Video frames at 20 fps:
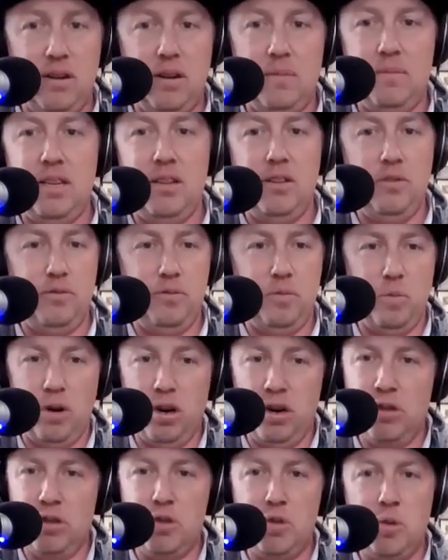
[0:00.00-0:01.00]
I mean, you've
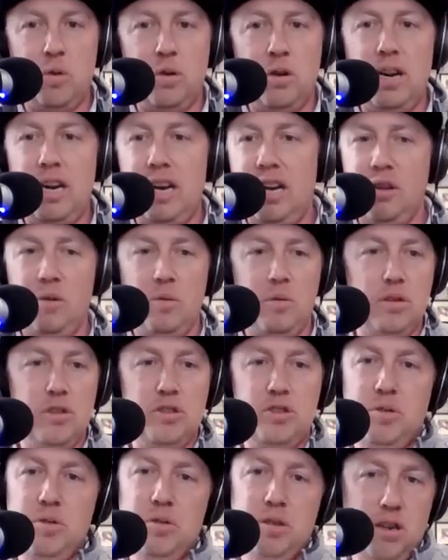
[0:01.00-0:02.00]
won on tour and you were a
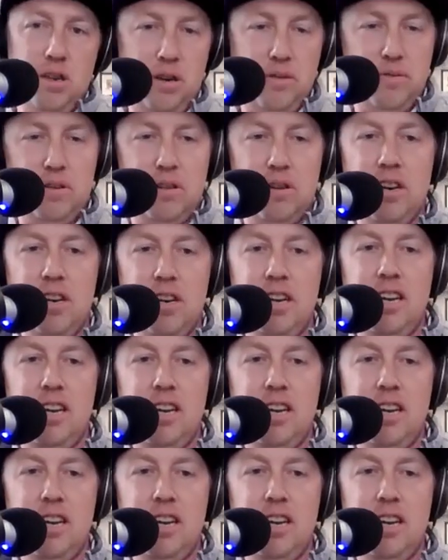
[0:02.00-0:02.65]
junior golfer,